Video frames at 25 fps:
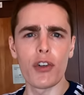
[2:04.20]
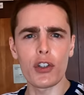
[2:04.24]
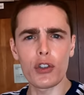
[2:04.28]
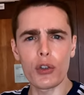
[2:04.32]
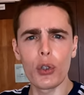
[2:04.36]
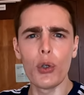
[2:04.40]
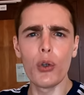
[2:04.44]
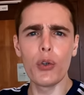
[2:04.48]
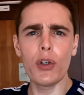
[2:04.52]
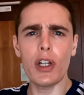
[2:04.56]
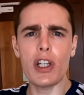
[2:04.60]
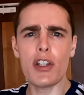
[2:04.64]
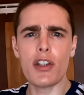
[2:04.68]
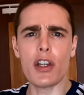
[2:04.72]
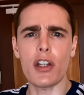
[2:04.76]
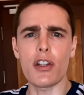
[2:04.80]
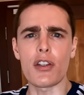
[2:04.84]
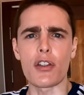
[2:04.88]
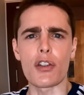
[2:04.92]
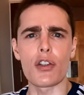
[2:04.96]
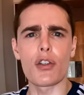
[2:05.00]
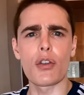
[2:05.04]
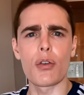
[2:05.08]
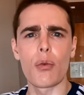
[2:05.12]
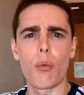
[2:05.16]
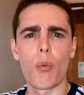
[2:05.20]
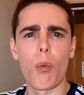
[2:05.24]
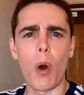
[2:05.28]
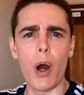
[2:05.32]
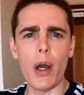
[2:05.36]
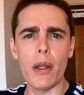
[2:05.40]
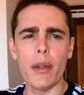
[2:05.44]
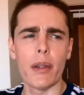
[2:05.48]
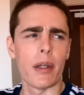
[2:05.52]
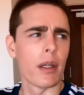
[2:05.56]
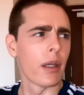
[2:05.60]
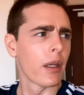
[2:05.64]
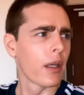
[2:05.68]
for two reasons.
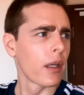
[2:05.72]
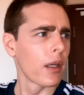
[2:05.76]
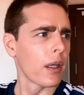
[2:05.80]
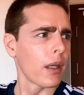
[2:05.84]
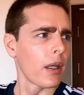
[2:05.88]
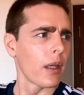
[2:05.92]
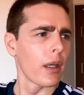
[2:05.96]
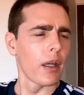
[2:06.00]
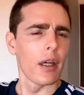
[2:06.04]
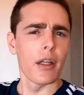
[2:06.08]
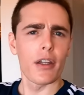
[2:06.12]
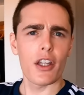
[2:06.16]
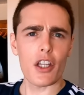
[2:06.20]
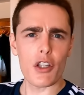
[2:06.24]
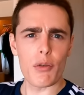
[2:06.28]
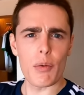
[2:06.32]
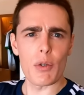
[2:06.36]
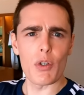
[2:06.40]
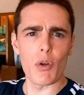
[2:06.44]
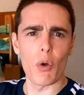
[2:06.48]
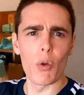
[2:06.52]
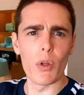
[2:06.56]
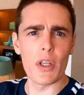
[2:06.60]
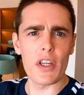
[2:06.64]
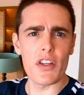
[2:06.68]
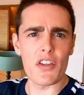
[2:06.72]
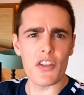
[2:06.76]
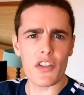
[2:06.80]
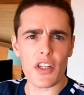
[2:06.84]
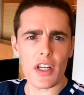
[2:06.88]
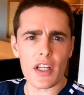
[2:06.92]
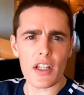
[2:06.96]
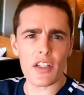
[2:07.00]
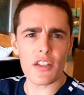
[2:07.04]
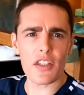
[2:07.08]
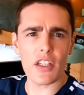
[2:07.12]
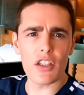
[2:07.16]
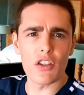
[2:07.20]
One, this was only
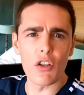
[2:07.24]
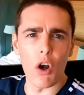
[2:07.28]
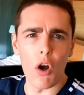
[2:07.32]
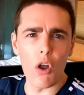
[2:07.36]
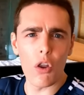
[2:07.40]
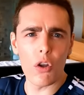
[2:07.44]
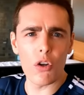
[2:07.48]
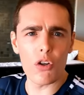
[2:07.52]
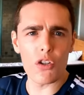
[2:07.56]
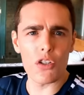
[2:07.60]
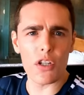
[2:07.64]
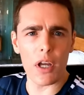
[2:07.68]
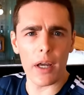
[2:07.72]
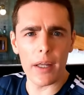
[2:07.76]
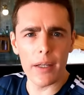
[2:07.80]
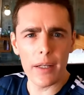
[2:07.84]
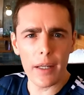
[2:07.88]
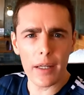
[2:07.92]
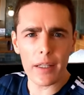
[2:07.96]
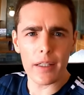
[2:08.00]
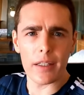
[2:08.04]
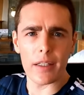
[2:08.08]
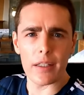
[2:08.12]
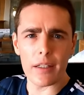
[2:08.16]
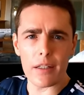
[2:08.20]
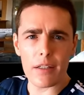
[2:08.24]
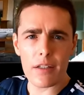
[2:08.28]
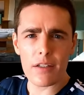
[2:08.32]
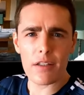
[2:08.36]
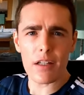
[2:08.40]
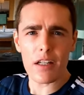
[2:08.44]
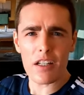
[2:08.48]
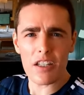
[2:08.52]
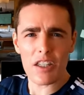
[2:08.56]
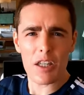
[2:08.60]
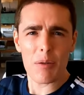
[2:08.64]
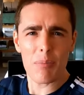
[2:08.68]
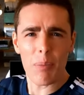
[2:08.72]
$60 a night.
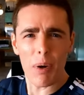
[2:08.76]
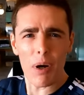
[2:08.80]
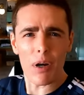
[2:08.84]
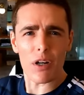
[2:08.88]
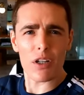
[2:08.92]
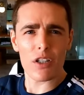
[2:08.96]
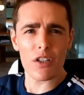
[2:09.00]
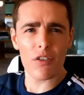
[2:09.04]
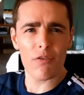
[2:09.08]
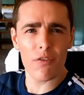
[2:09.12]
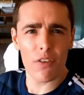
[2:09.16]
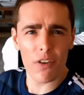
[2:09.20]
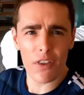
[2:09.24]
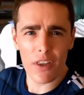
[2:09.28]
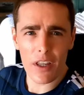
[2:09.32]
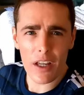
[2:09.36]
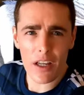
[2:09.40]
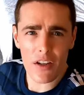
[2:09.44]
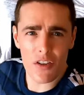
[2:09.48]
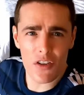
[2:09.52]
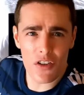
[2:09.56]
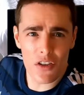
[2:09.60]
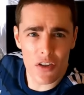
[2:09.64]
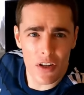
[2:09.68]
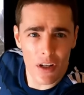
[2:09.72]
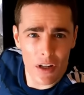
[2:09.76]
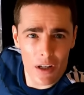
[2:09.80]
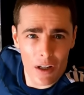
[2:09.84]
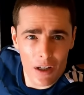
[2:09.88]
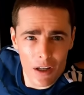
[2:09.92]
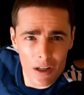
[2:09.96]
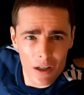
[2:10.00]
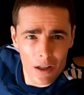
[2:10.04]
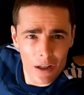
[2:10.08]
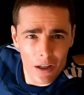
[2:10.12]
60 bucks for this.